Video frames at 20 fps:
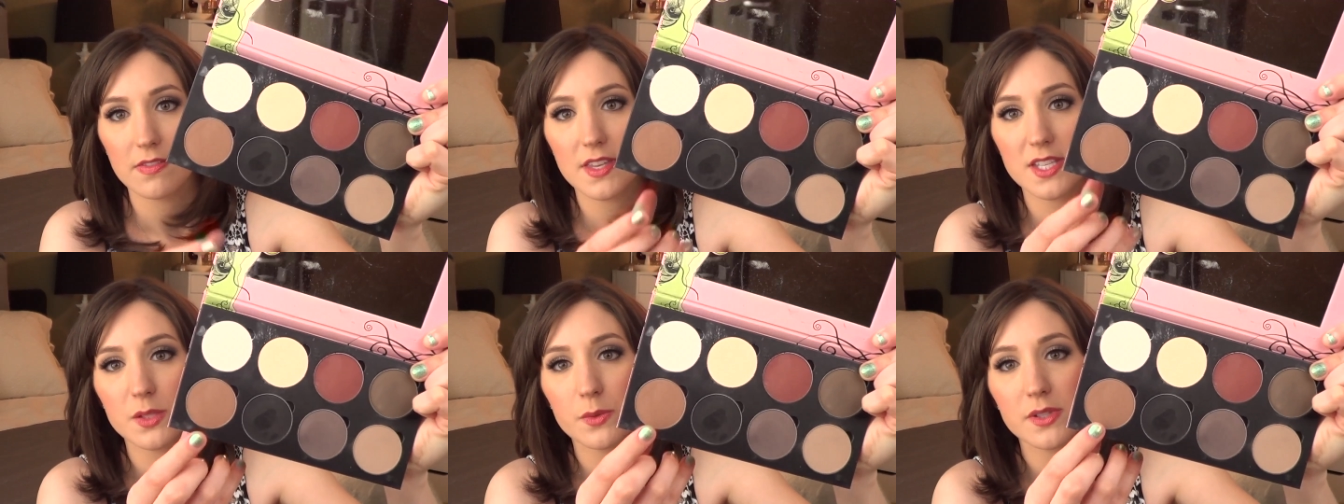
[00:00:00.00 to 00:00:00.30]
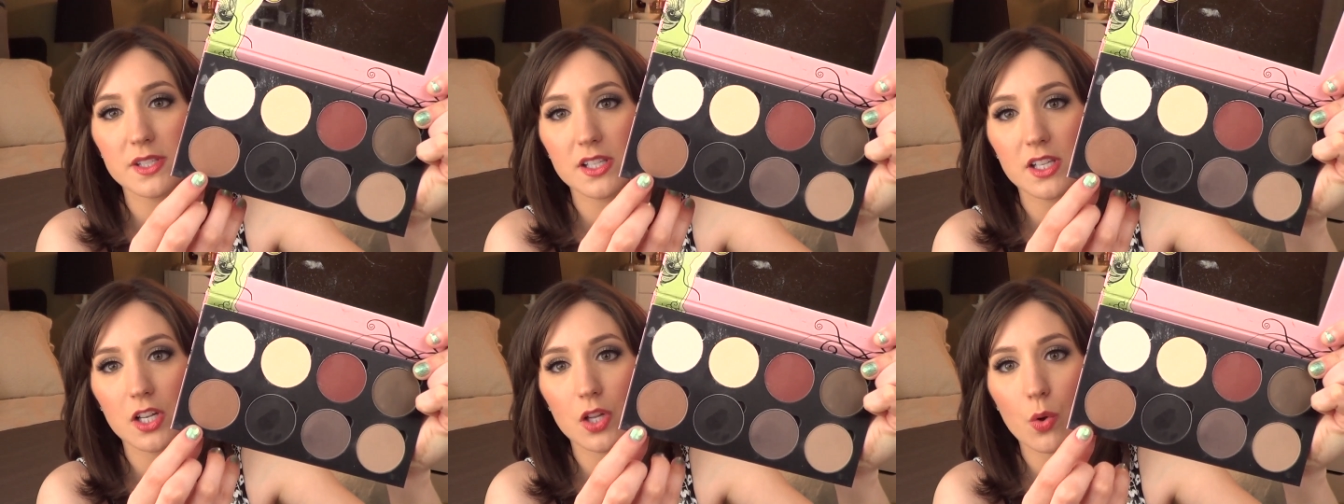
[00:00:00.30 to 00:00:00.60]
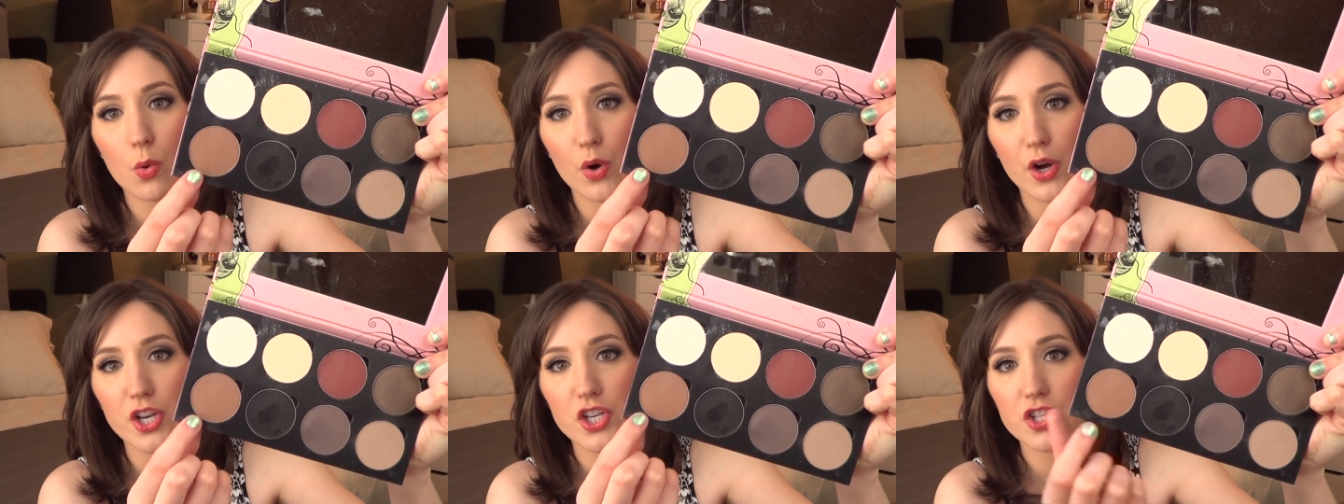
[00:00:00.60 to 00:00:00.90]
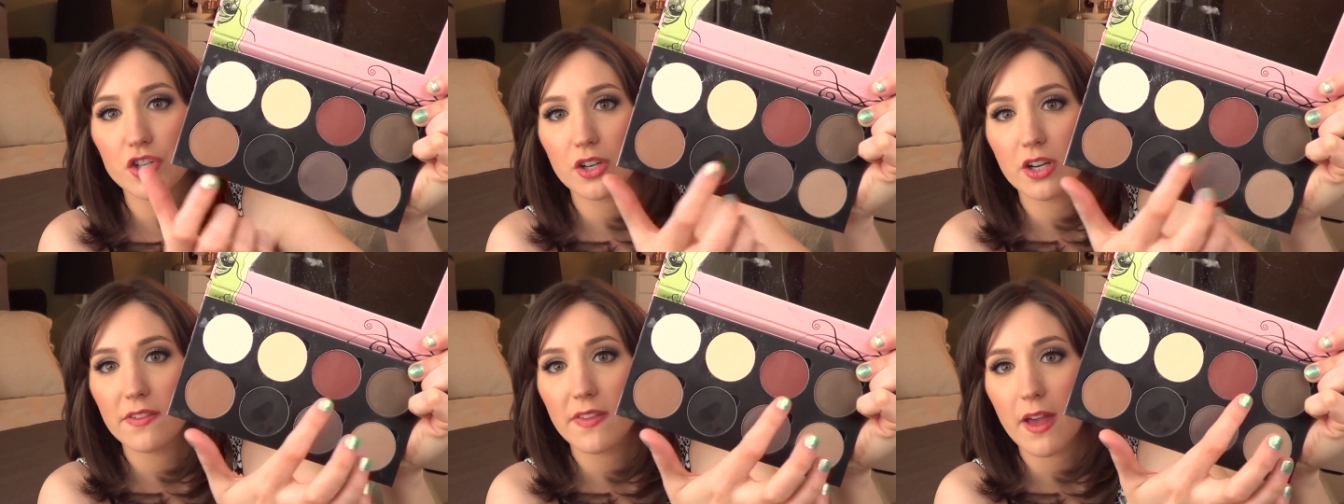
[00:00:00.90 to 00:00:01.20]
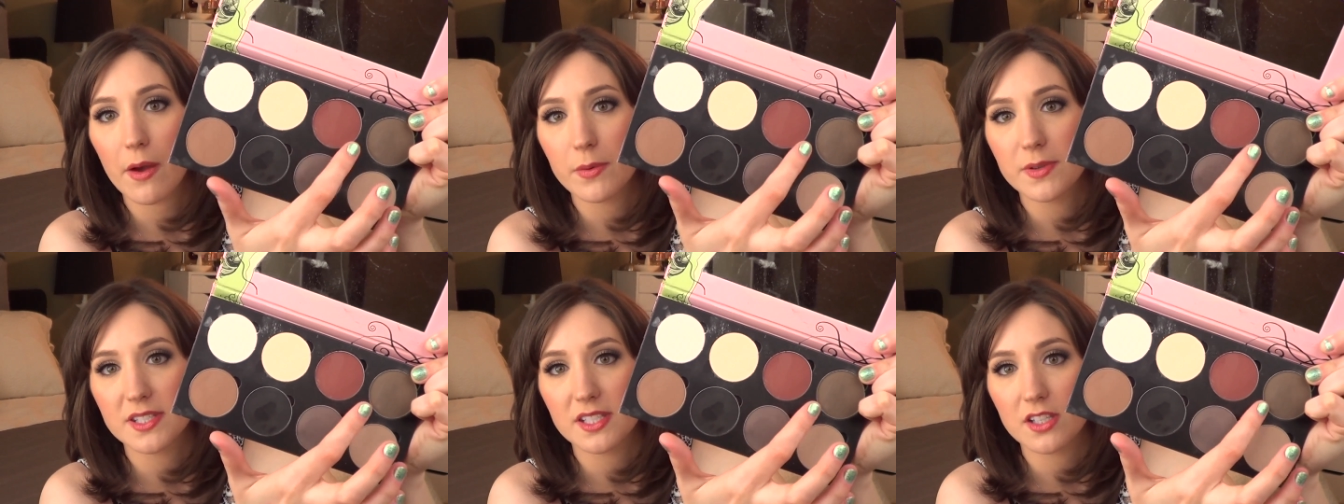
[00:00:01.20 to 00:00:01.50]
this one's a little oranger and
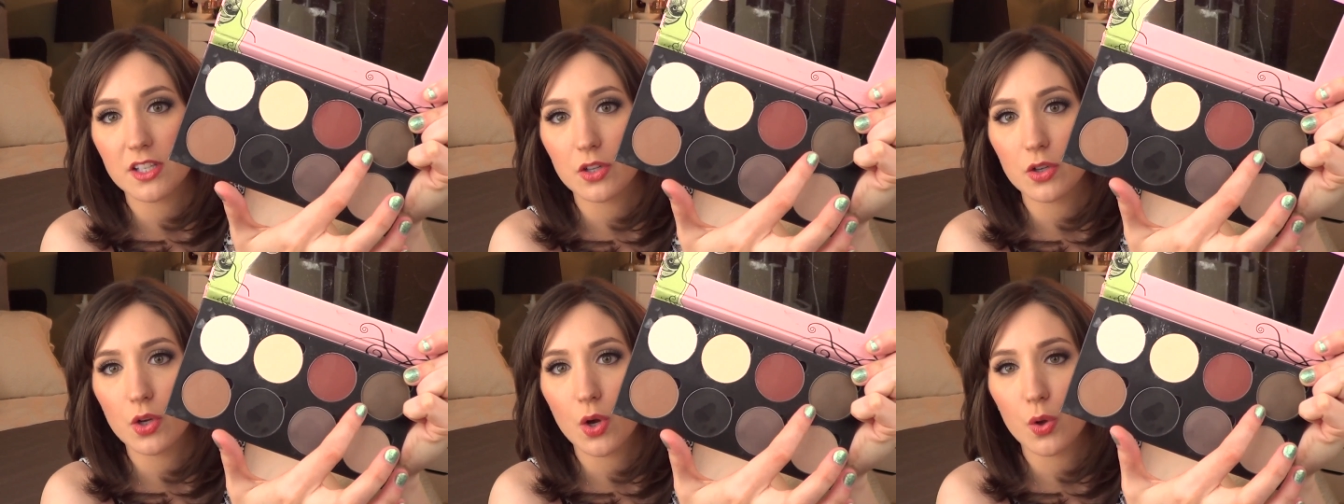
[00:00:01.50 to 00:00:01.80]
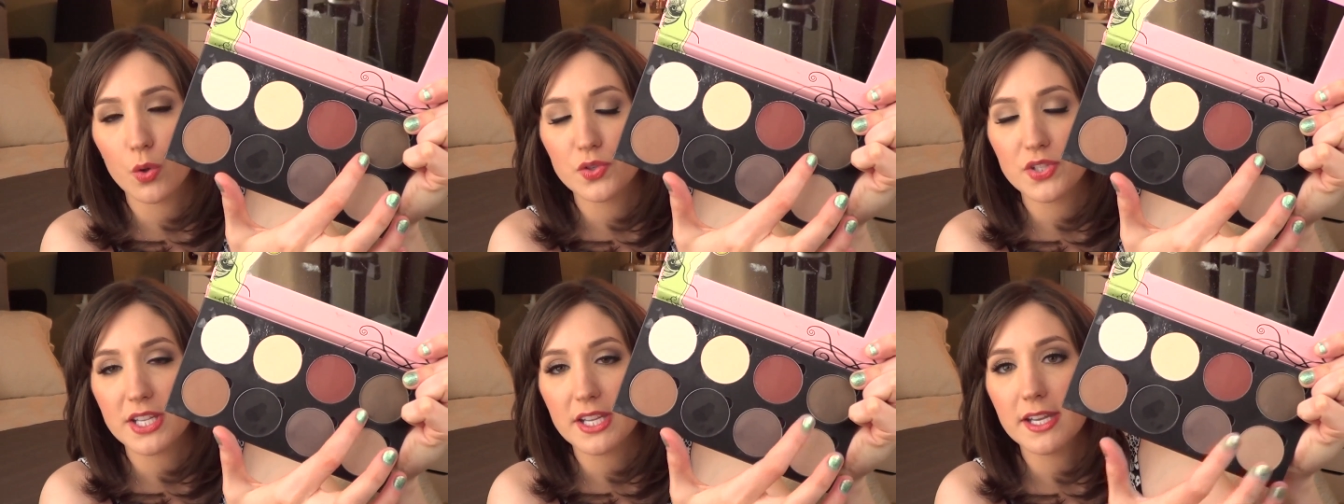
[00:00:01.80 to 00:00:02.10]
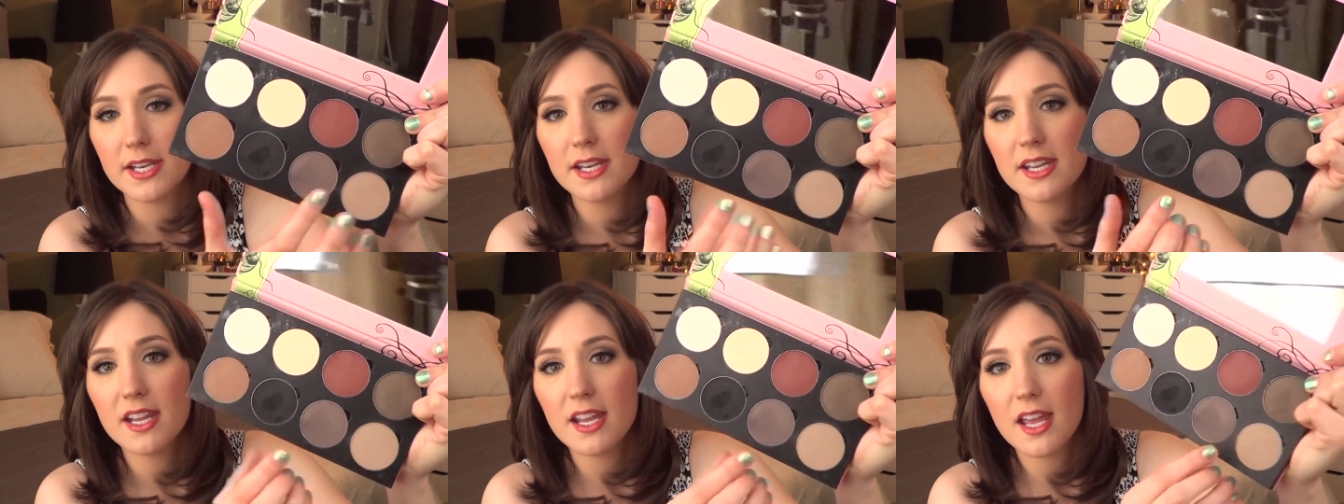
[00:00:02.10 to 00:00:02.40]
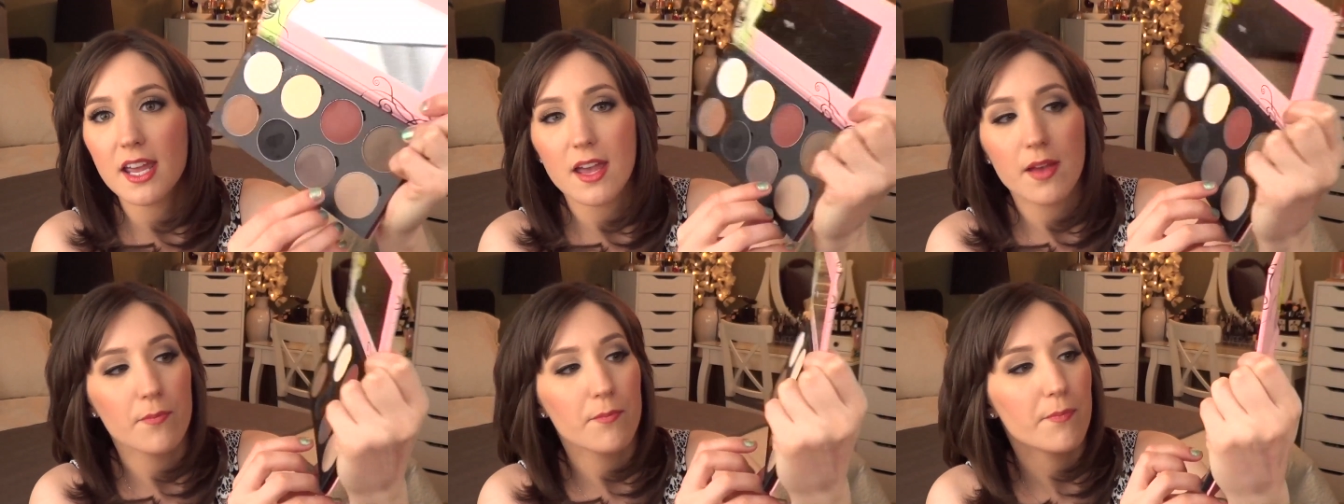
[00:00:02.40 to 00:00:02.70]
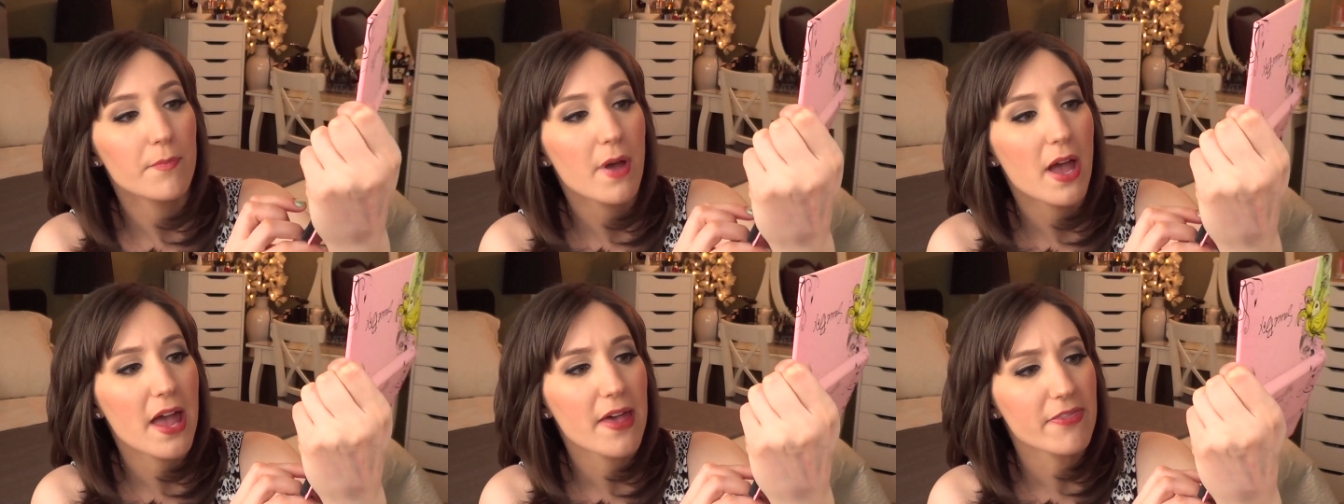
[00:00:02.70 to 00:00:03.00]
that one's a little golden.
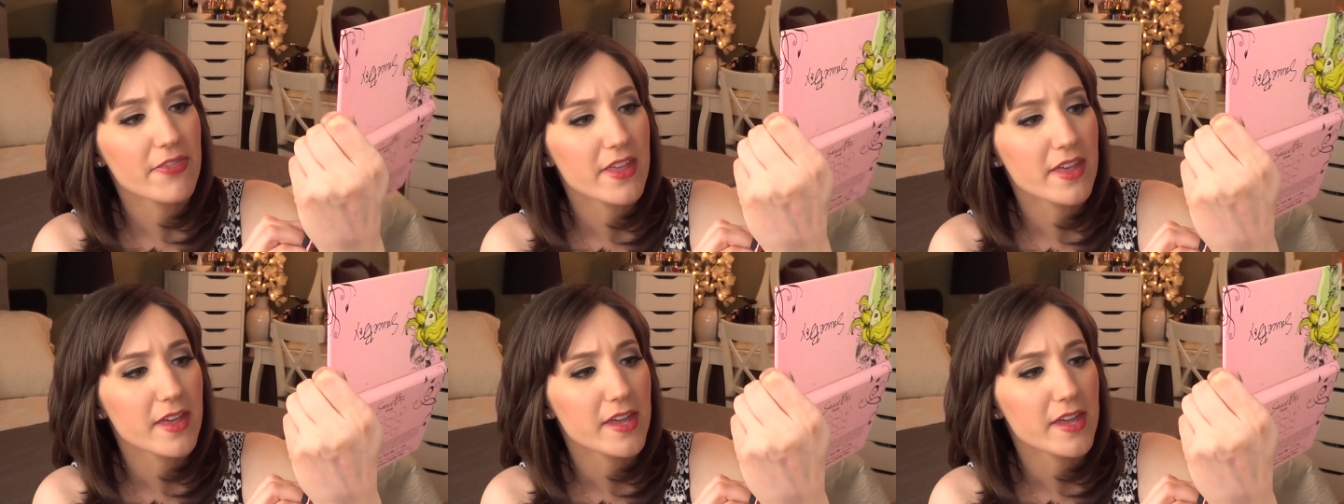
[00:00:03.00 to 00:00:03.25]
And